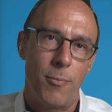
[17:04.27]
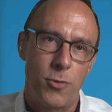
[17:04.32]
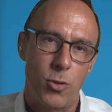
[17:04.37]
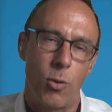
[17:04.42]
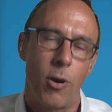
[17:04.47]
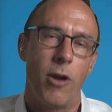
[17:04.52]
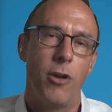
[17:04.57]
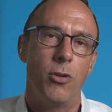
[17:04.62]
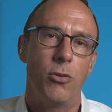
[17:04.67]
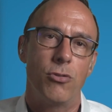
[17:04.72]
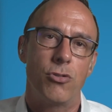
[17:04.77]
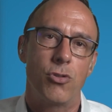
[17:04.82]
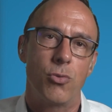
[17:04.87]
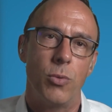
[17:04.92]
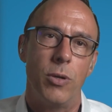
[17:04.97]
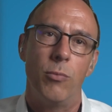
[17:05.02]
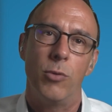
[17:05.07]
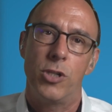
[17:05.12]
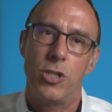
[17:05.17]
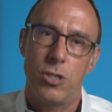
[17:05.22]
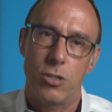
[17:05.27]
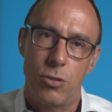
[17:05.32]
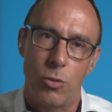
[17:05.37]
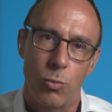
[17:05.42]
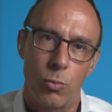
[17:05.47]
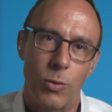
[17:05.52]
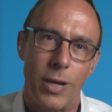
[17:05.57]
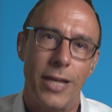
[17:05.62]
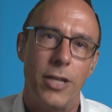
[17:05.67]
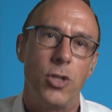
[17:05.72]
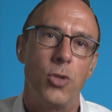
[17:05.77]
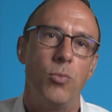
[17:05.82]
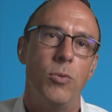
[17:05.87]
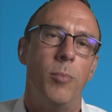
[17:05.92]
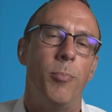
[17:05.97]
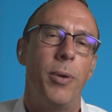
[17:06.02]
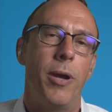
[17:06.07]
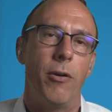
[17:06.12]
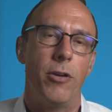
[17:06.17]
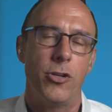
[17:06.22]
to our industry, which is the right to
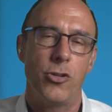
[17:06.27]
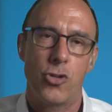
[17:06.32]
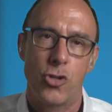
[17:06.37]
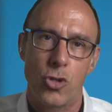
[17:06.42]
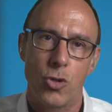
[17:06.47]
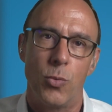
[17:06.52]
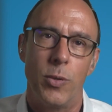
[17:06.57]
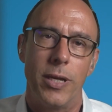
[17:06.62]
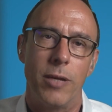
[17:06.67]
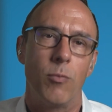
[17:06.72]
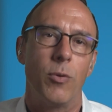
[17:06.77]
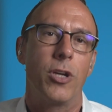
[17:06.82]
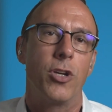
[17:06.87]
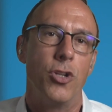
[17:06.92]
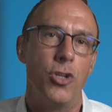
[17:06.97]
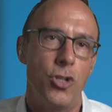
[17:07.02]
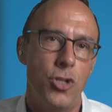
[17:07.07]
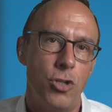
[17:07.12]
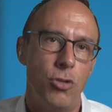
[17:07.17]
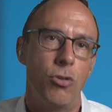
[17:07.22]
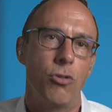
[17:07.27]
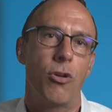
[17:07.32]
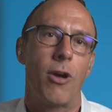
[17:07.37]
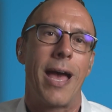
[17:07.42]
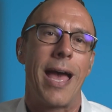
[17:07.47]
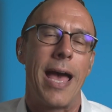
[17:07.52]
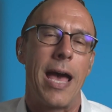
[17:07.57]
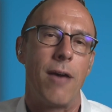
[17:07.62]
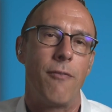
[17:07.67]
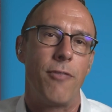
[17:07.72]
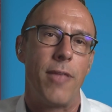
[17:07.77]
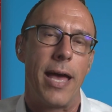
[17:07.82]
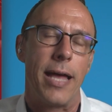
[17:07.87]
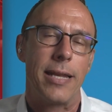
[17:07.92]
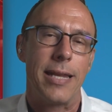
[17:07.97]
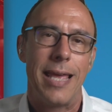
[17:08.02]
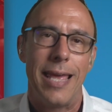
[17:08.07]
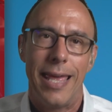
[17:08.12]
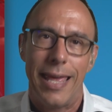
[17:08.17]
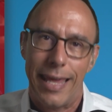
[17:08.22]
repair, and ensuring we continue to have
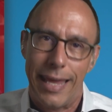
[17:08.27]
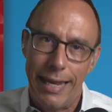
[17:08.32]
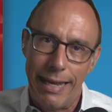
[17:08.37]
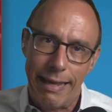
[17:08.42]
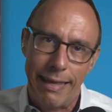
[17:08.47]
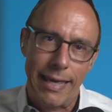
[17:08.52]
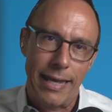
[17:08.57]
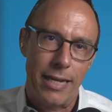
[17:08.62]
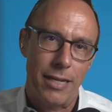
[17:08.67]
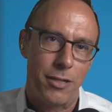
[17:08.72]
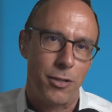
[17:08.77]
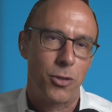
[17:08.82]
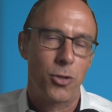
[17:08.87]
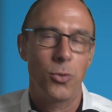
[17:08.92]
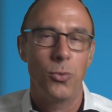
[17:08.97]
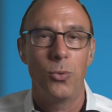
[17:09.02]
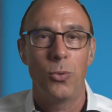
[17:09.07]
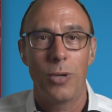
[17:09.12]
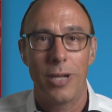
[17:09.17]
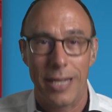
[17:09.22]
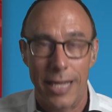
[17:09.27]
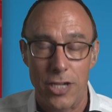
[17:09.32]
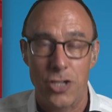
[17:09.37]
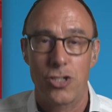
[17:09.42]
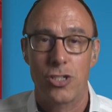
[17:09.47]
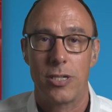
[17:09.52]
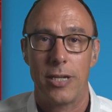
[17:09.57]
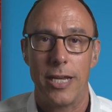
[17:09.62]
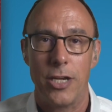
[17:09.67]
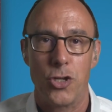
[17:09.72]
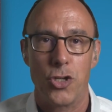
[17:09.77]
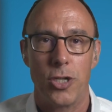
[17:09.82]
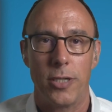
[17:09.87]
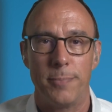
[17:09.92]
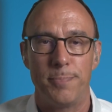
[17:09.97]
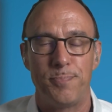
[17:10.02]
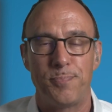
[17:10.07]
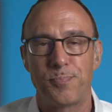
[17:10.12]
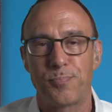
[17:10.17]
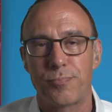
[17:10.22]
that in Canada through
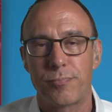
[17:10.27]
legislation.